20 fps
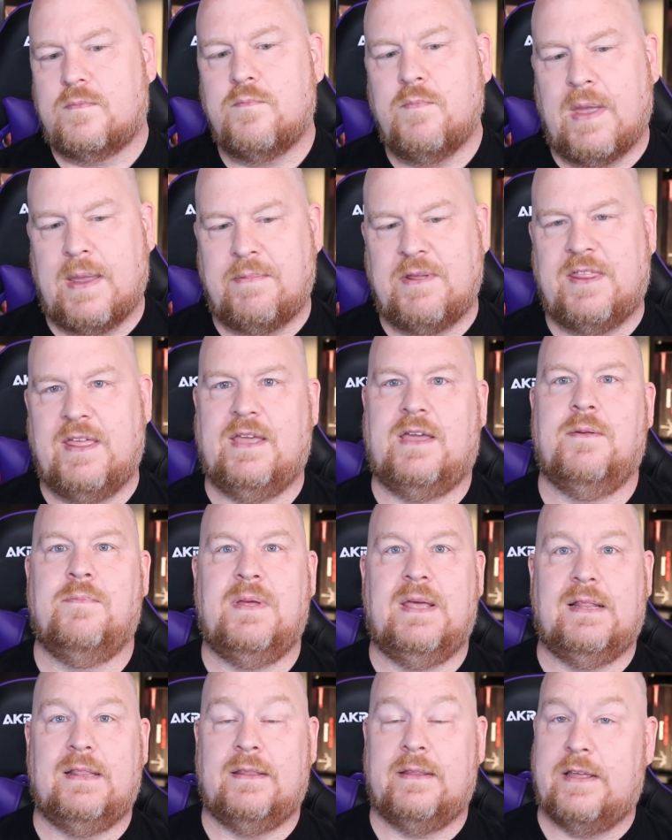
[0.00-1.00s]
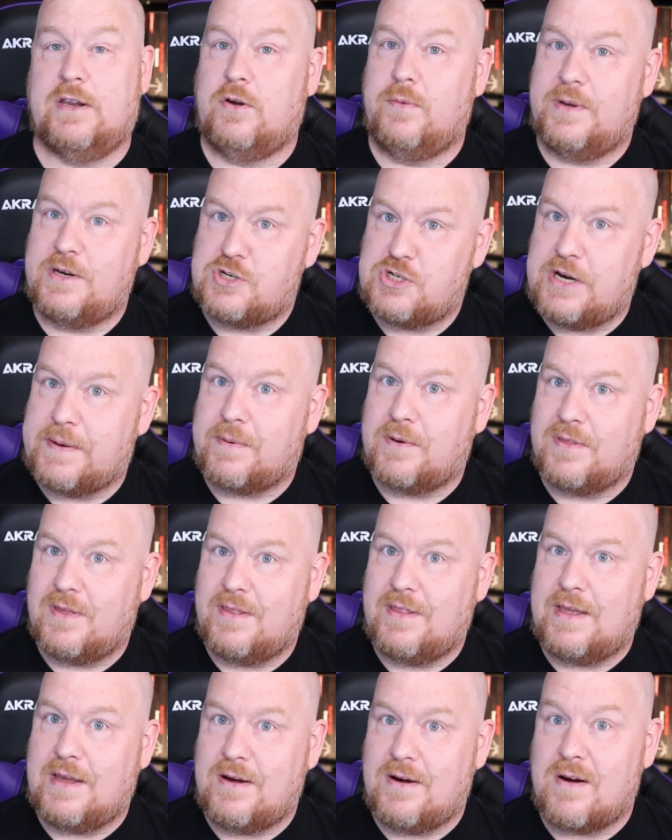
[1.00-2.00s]
Maybe they could be a little bit cheaper
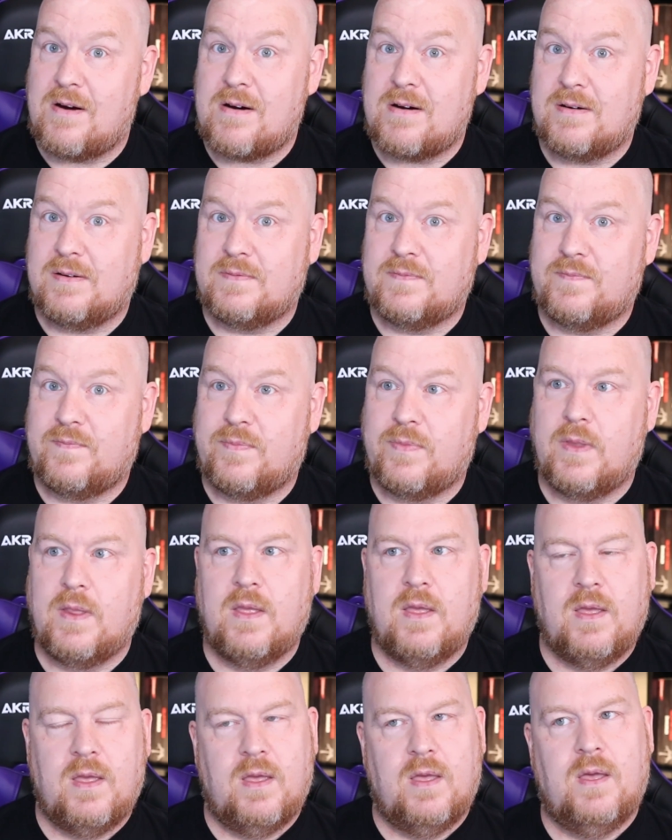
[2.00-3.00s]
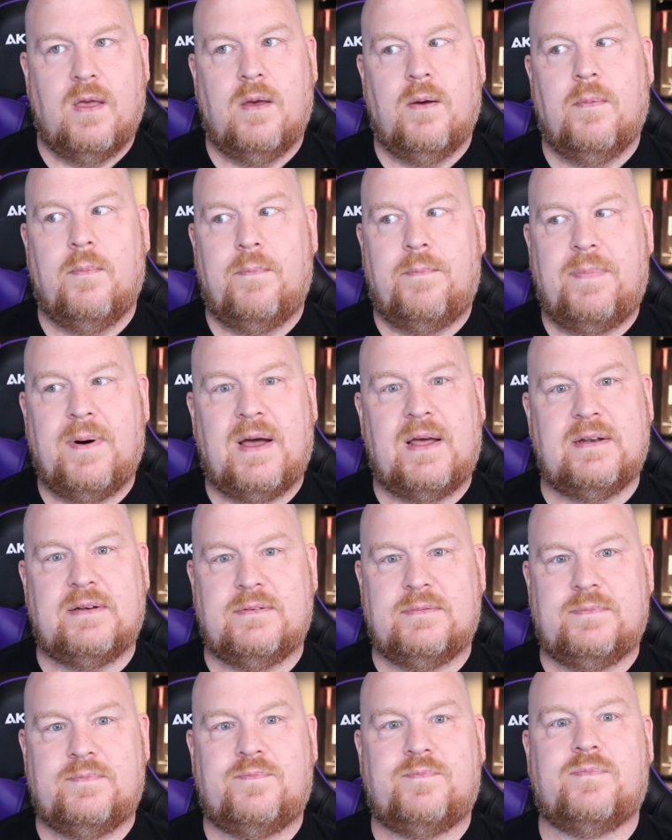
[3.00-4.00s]
than they are, but
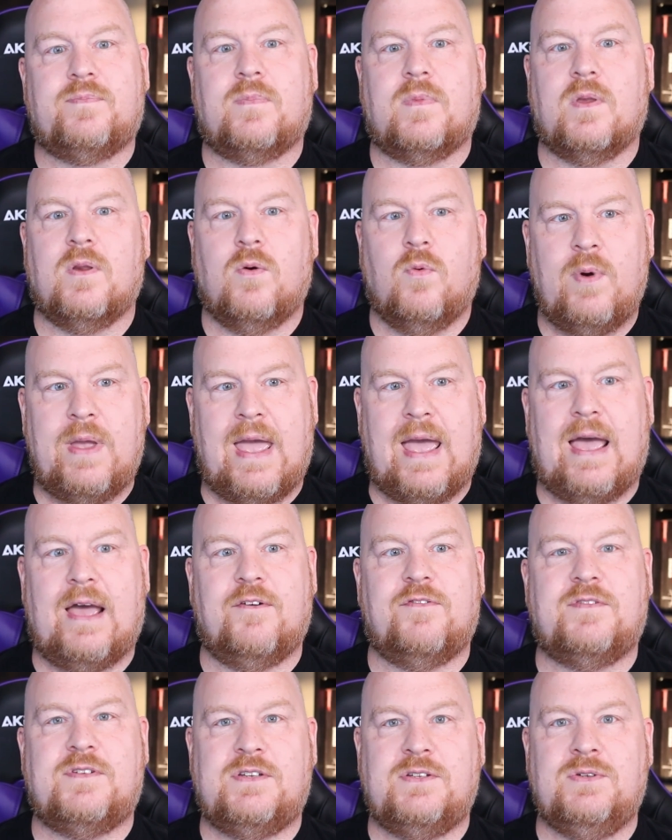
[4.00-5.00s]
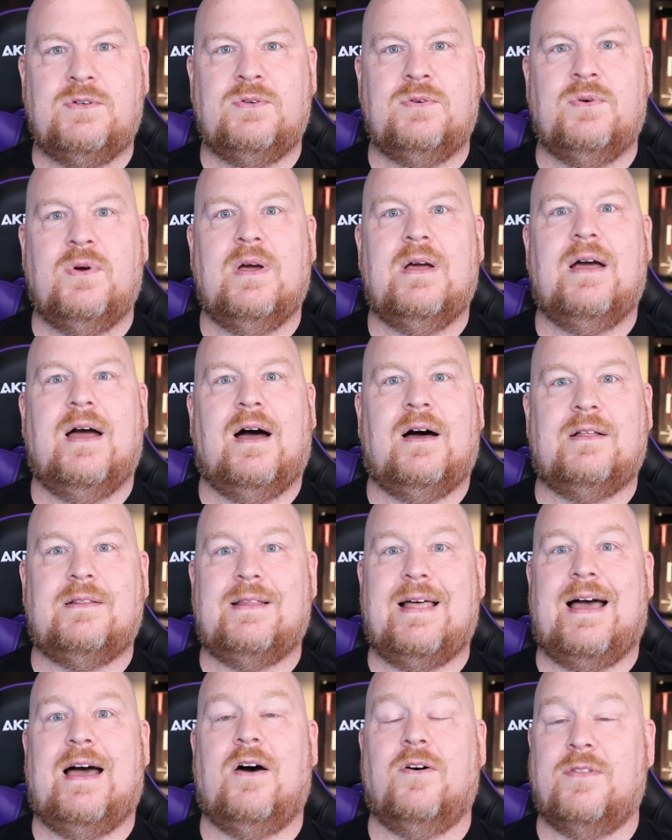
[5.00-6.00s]
we have to
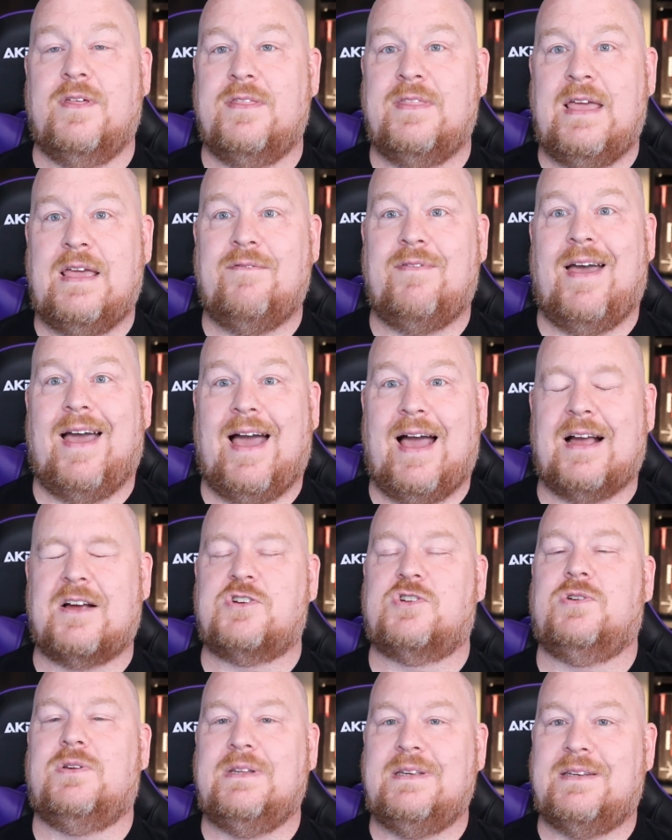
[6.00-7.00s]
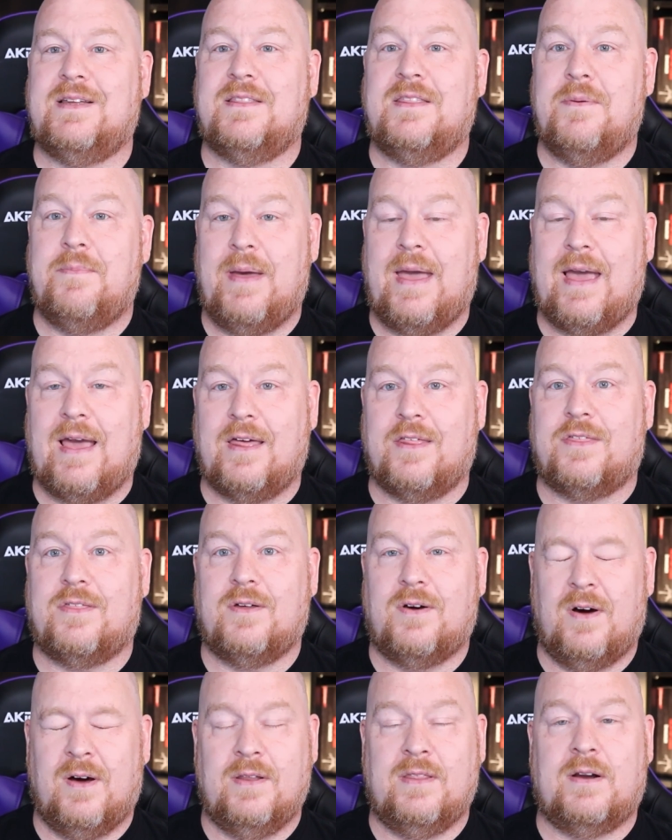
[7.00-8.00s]
allow that they've actually done the math
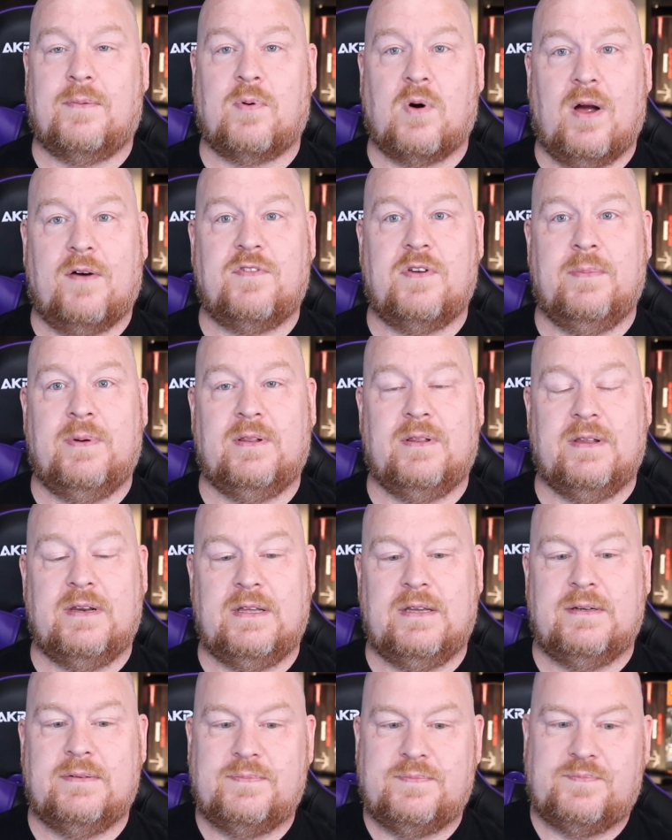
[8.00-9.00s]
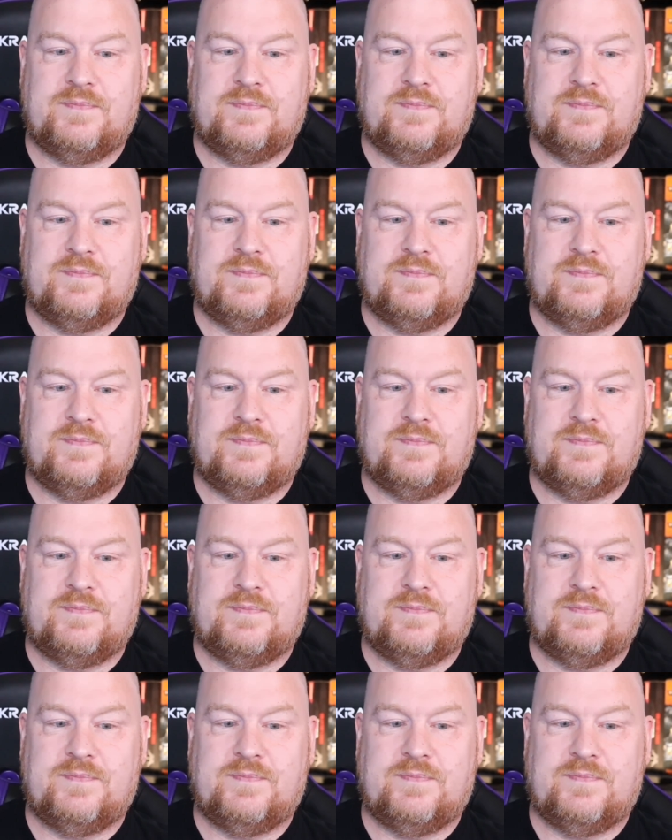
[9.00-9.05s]
on their profitability.